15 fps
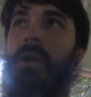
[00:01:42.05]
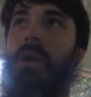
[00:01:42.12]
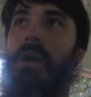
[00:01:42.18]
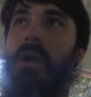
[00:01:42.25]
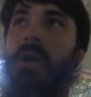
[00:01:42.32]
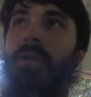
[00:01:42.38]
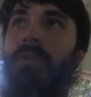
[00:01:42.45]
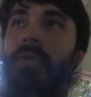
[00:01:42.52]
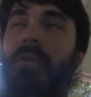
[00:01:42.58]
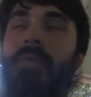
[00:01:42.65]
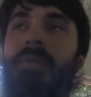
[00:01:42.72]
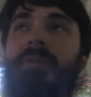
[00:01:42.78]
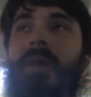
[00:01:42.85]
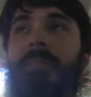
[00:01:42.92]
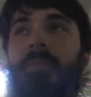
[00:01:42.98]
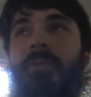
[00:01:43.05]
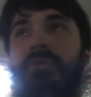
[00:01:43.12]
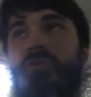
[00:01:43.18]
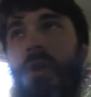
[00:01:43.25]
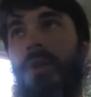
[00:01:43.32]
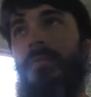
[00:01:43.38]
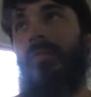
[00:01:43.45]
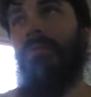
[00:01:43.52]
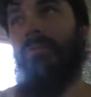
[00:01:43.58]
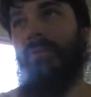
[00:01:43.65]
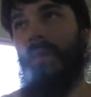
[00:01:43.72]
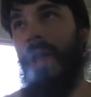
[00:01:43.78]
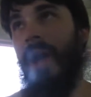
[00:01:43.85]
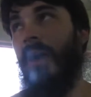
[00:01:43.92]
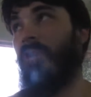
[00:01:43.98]
the only reason I'm doing drain and fills
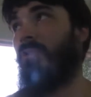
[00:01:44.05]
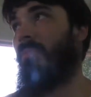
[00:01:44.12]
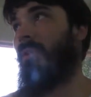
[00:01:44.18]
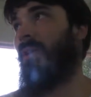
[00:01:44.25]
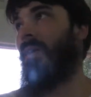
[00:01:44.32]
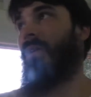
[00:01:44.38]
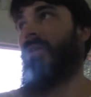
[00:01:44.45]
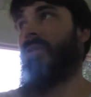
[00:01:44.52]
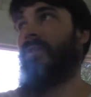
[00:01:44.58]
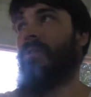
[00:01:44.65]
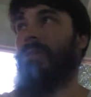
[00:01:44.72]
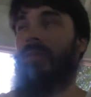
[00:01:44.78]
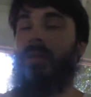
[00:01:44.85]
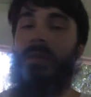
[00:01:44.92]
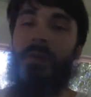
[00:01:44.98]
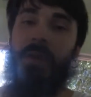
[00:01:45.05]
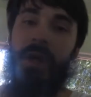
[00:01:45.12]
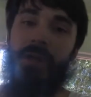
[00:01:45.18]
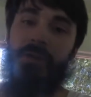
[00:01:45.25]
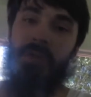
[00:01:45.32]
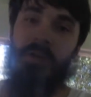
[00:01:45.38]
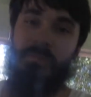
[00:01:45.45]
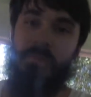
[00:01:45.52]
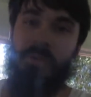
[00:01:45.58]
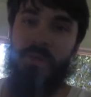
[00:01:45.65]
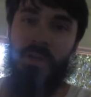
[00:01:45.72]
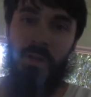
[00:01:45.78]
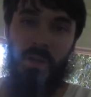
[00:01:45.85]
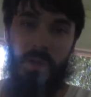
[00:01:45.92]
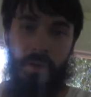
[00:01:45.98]
now is because that
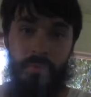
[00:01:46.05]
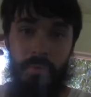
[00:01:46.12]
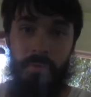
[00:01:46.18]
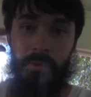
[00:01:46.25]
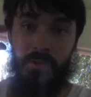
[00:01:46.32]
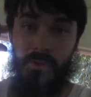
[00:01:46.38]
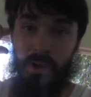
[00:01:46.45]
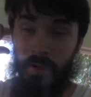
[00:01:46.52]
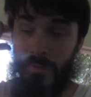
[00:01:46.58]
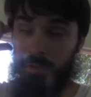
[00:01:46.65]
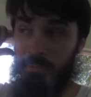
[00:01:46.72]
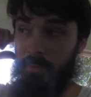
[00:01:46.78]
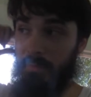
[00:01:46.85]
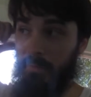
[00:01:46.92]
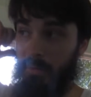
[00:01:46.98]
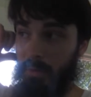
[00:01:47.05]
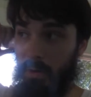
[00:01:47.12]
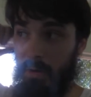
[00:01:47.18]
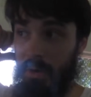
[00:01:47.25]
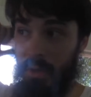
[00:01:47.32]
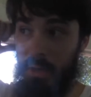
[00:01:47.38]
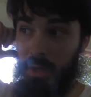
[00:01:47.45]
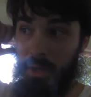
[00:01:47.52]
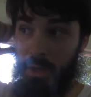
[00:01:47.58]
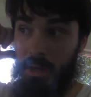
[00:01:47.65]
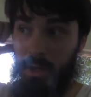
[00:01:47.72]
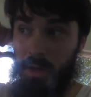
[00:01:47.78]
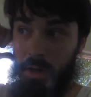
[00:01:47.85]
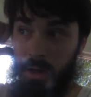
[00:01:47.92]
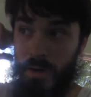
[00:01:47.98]
transmission had never been serviced before,
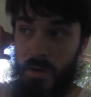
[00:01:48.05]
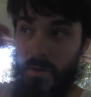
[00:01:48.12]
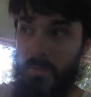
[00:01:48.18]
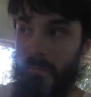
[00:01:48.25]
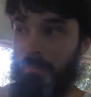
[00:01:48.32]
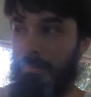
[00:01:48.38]
by